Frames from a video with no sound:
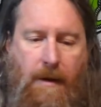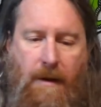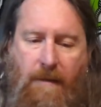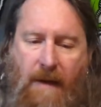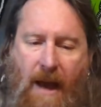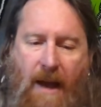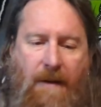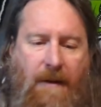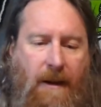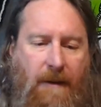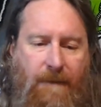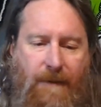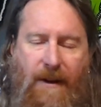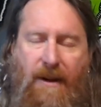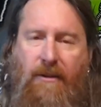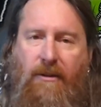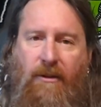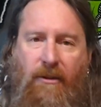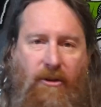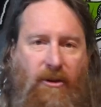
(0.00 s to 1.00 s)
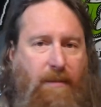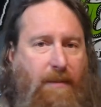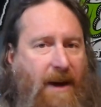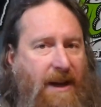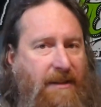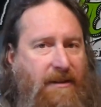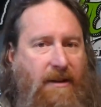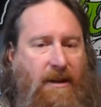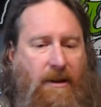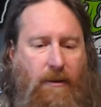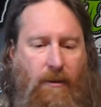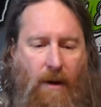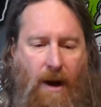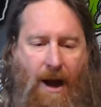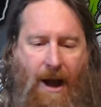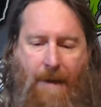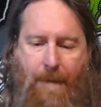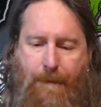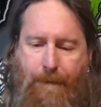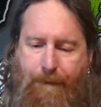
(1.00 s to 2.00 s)
Yeah, it finishes spicy and
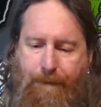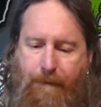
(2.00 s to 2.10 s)
dry.